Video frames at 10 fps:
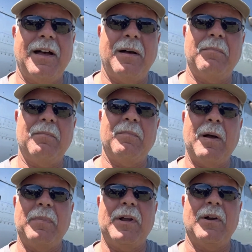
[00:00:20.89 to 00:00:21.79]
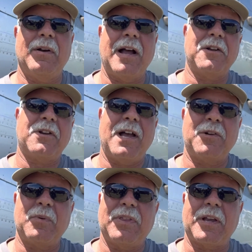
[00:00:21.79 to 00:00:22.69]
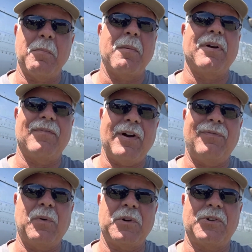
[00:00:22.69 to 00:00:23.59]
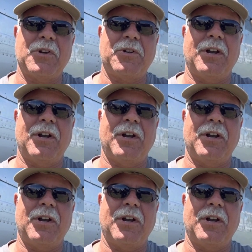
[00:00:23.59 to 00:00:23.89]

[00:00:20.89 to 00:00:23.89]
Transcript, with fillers: First, the P 63F. Victim Craig